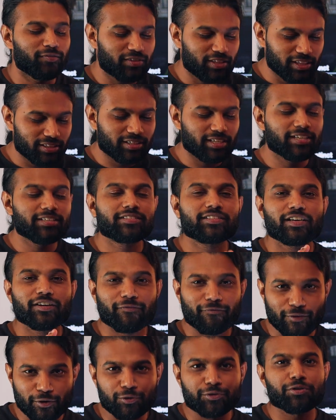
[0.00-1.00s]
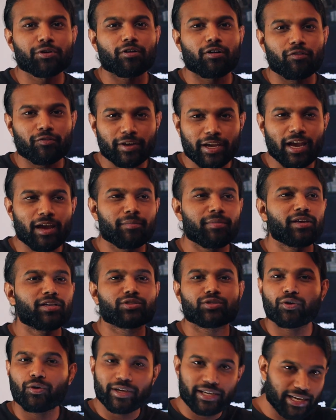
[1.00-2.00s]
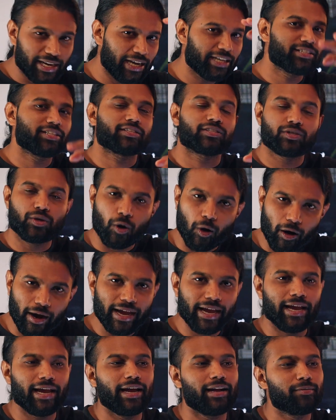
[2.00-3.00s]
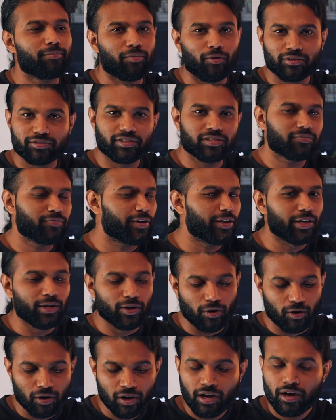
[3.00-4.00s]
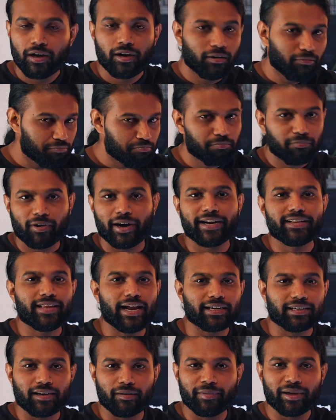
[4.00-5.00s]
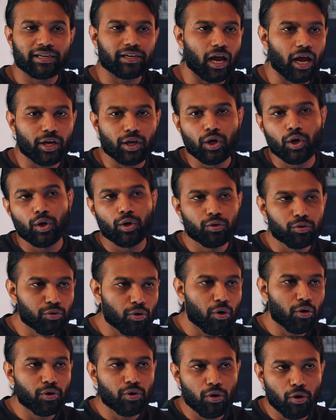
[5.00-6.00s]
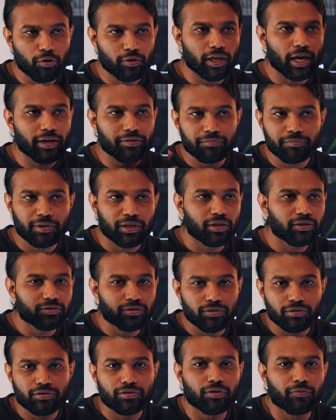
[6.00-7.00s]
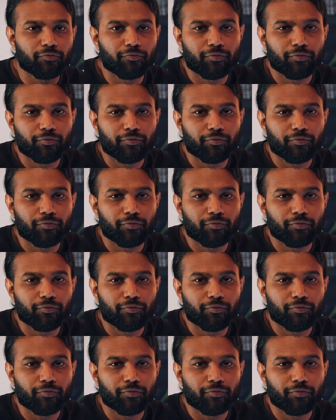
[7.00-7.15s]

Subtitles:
this is the future of gaming. So yeah, just go ahead, pause this video, write that comment like you don't know that because this is the